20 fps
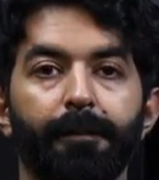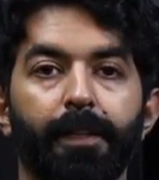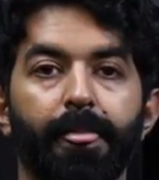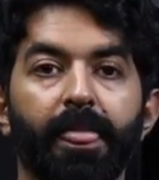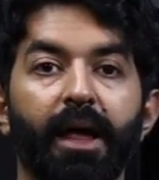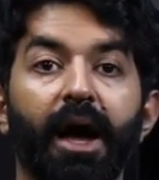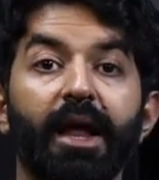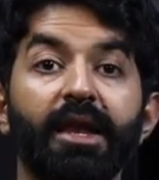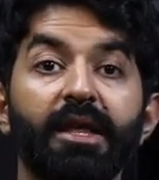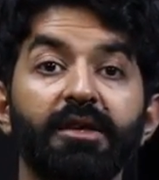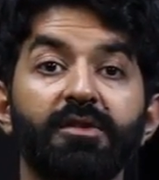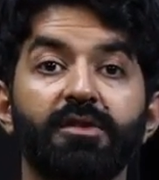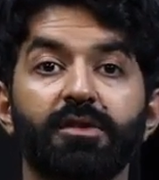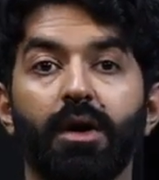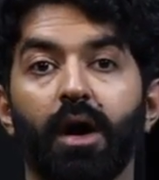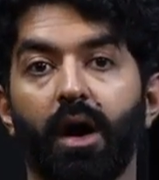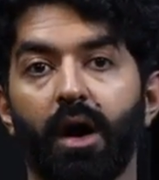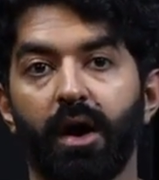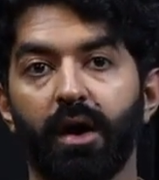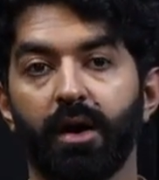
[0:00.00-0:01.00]
Ali's
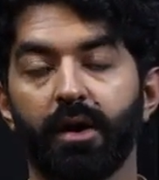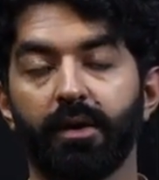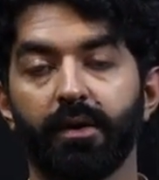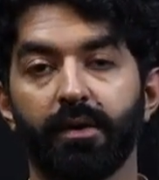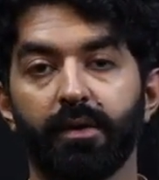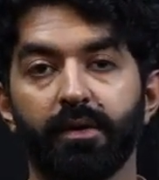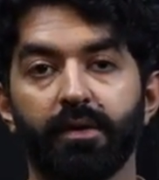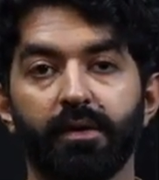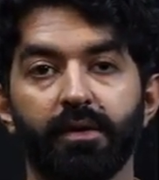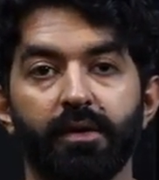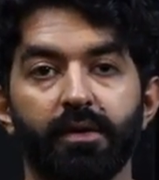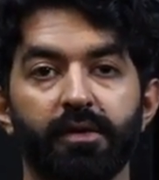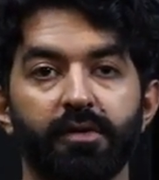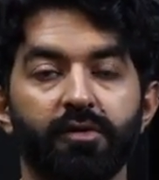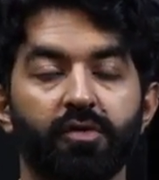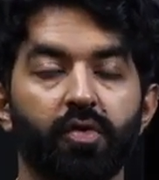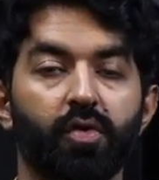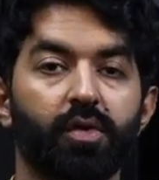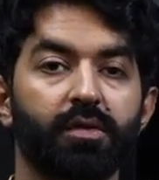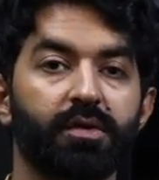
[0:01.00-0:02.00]
car,
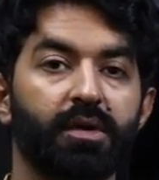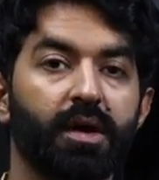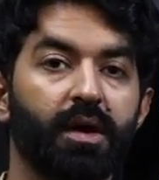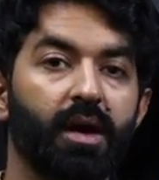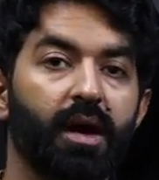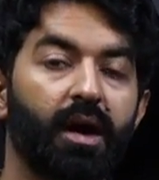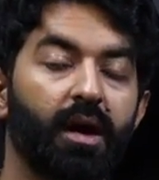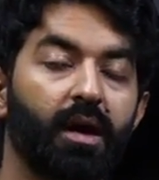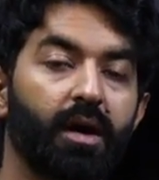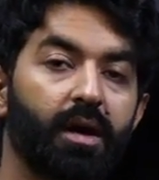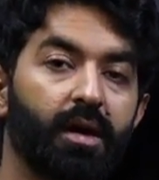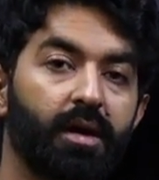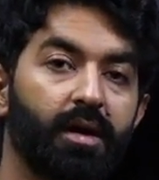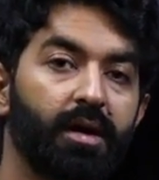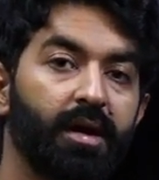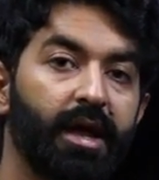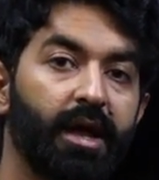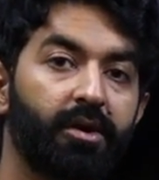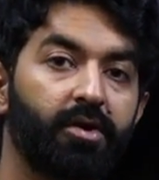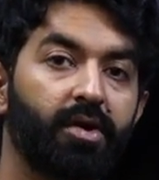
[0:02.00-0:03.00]
so the
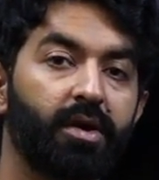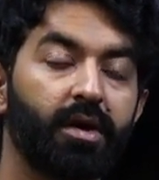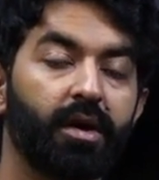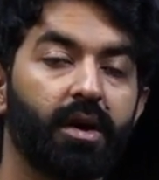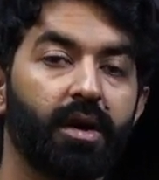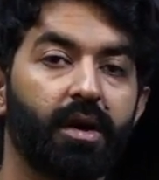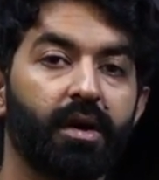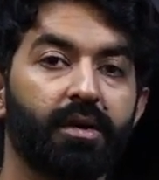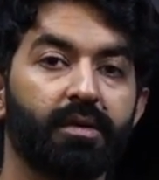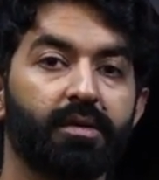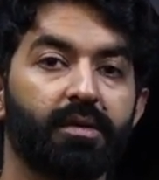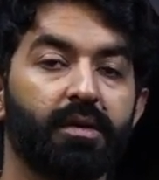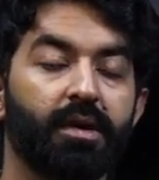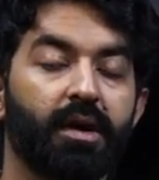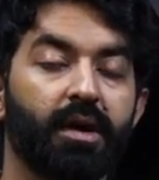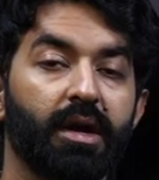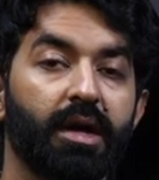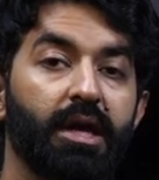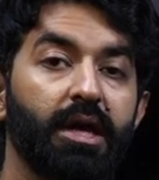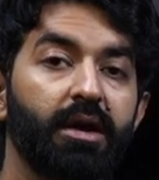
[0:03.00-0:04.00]
letter
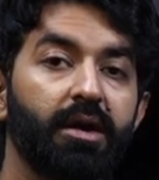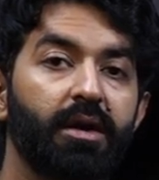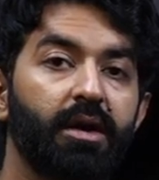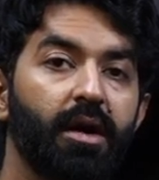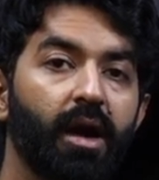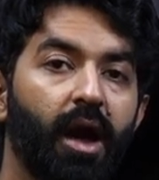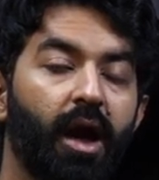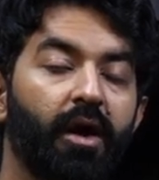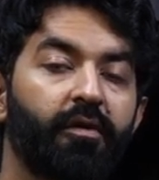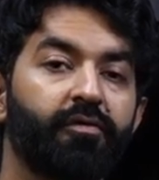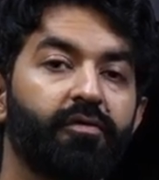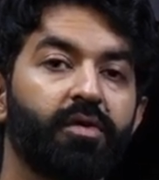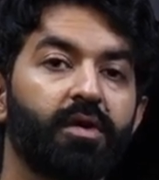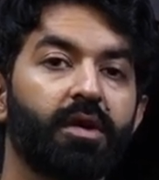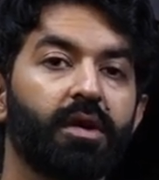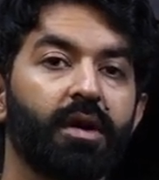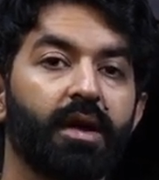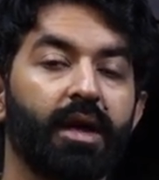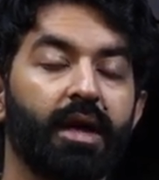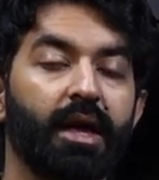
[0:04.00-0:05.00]
here
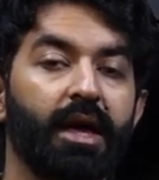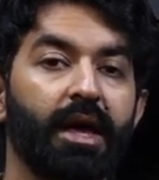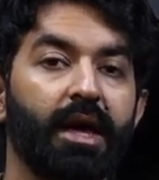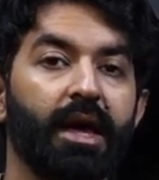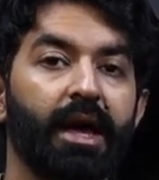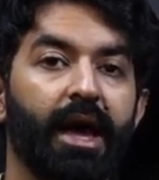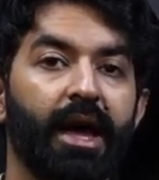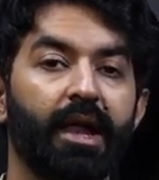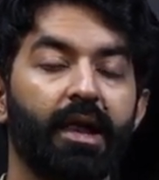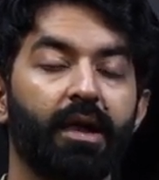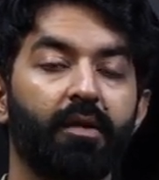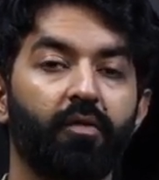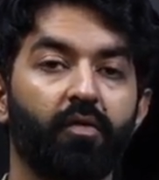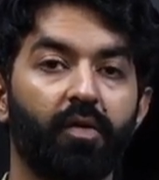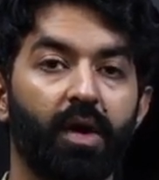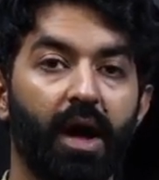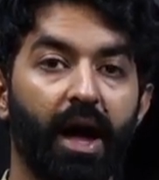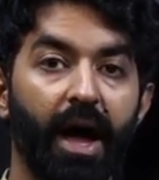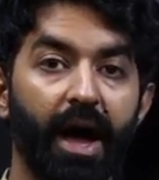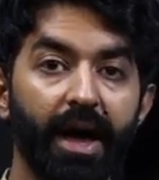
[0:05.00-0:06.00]
after
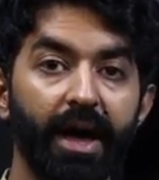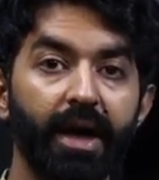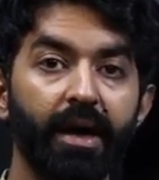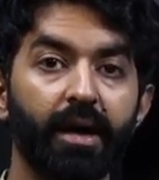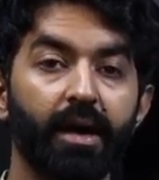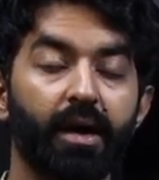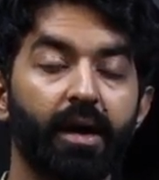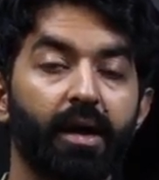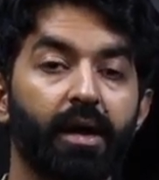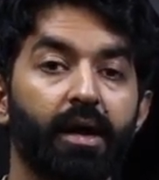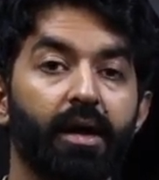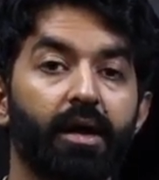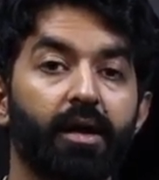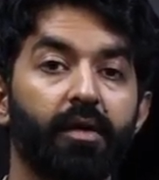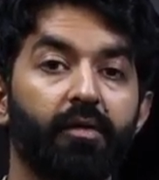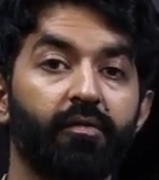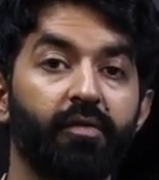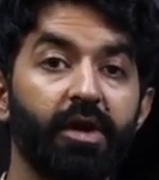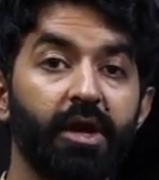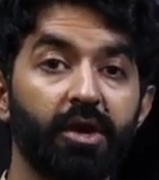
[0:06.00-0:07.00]
ALI,
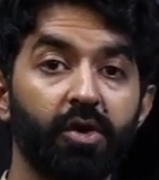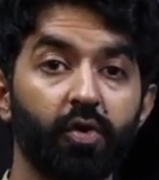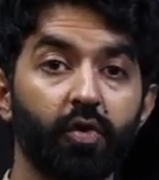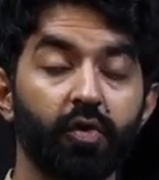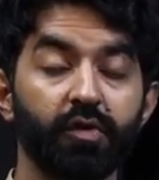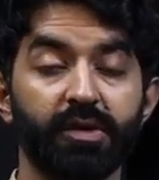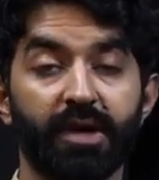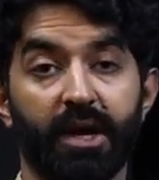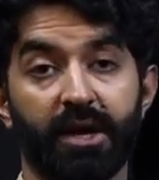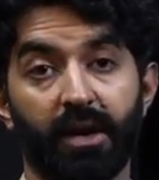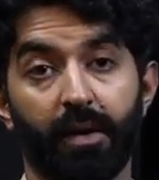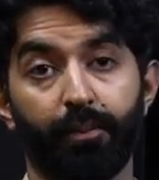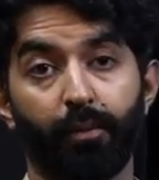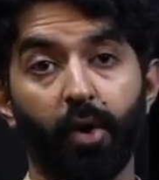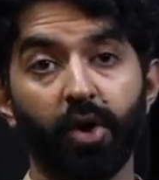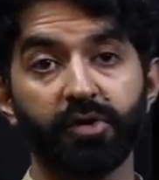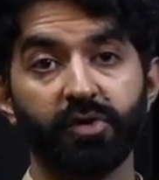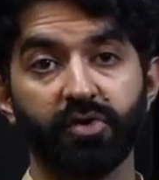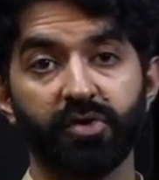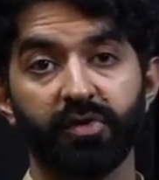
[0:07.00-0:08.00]
we use an
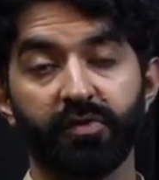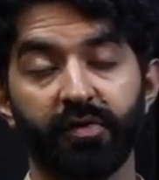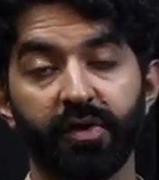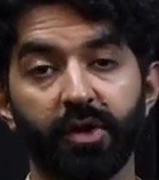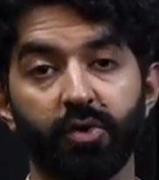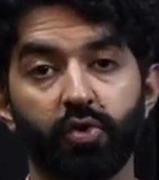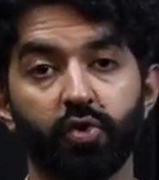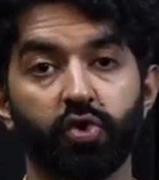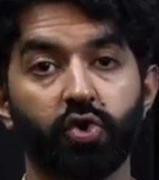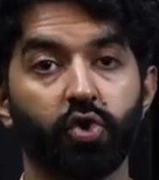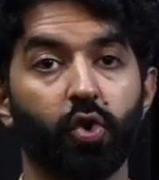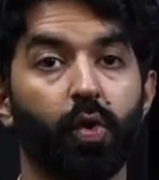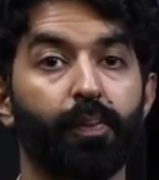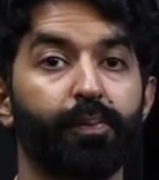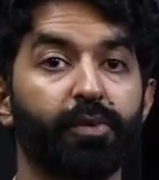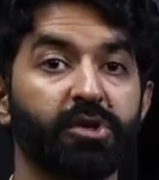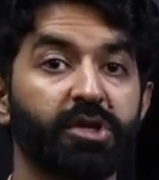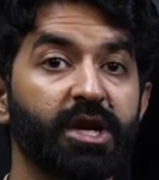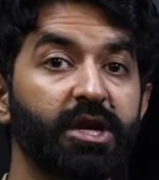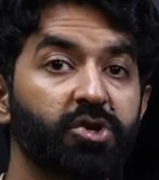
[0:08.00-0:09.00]
apostrophe to show
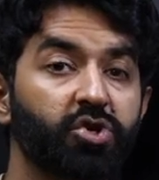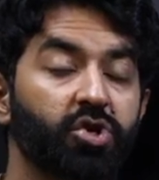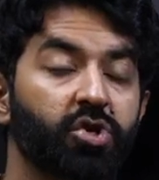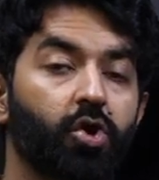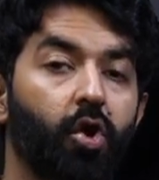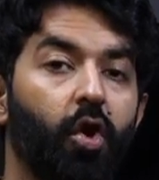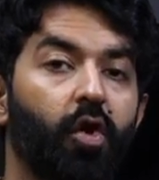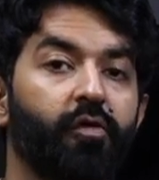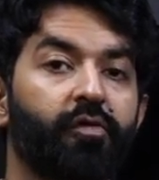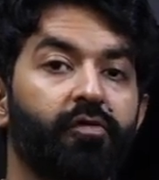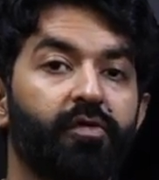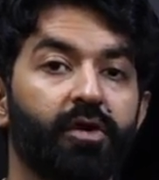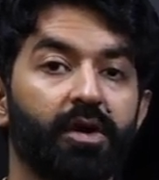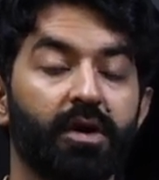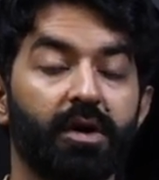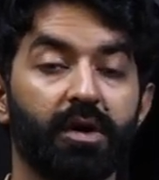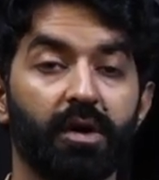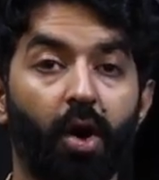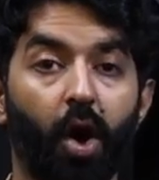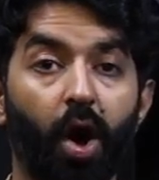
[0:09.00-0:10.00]
possession of
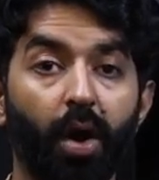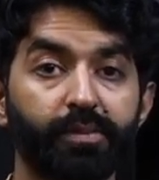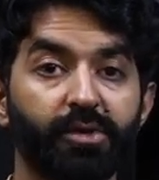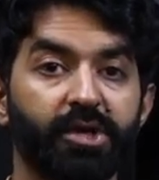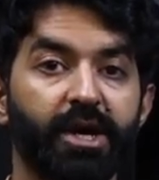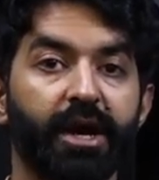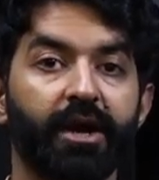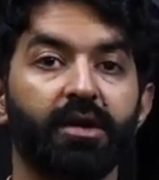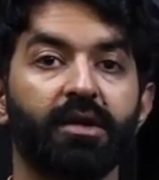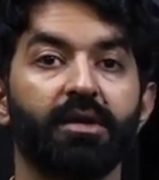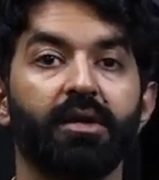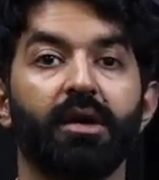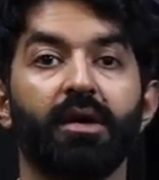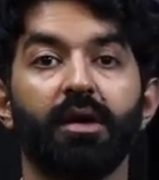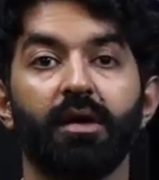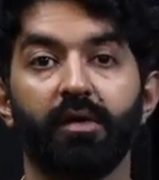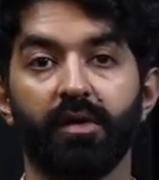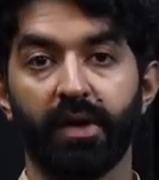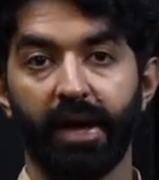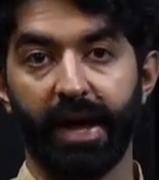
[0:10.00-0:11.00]
the object,
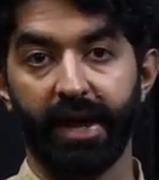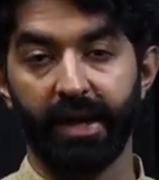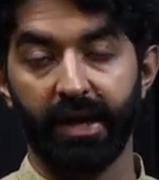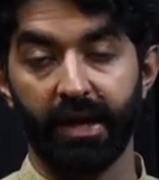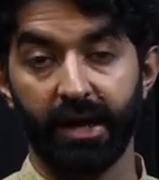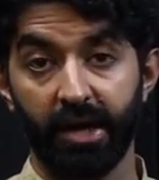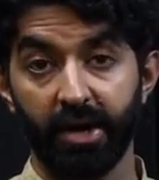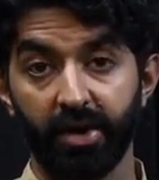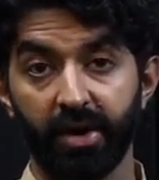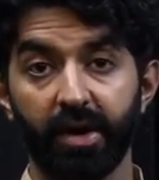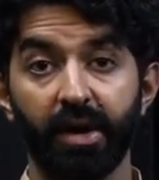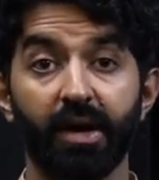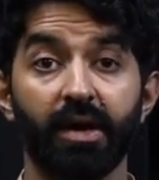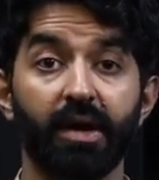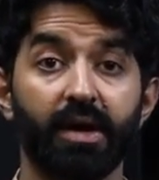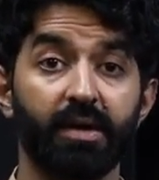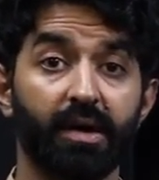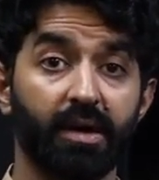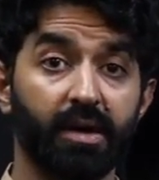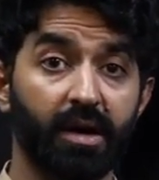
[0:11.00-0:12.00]
here
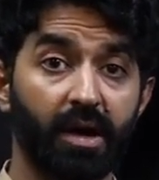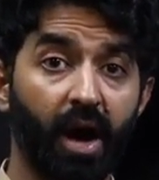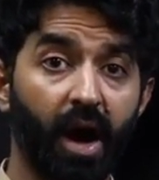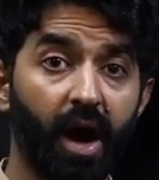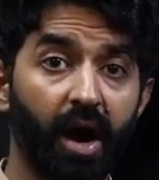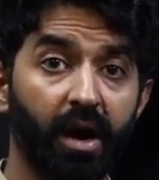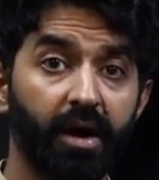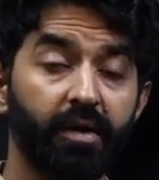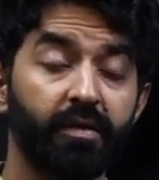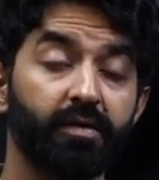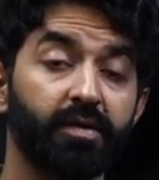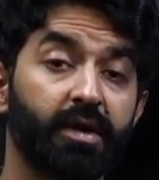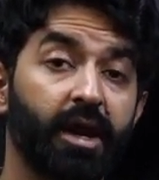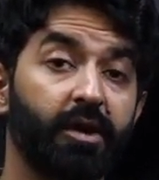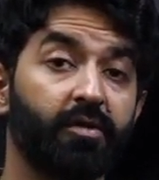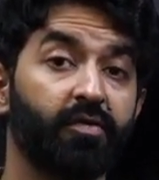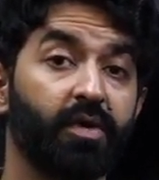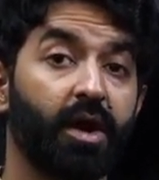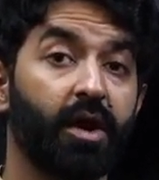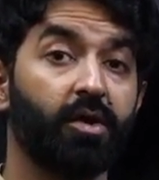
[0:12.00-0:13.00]
car, that
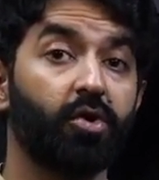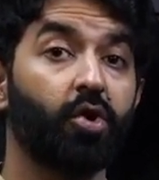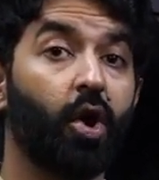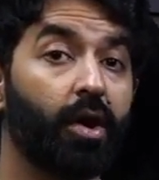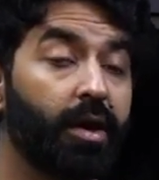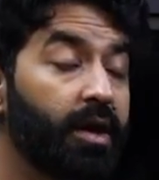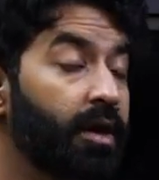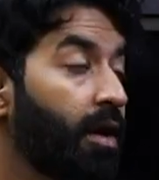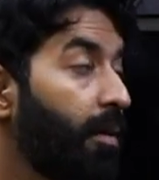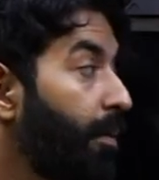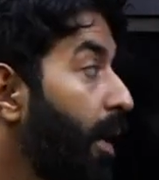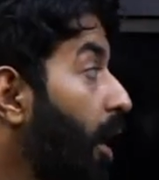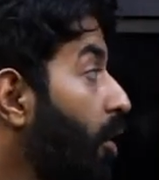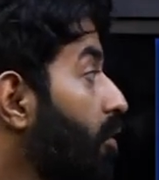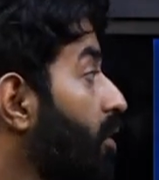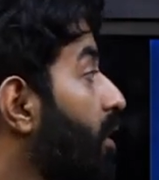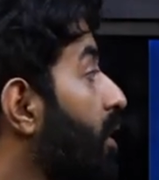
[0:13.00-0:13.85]
we are talking about.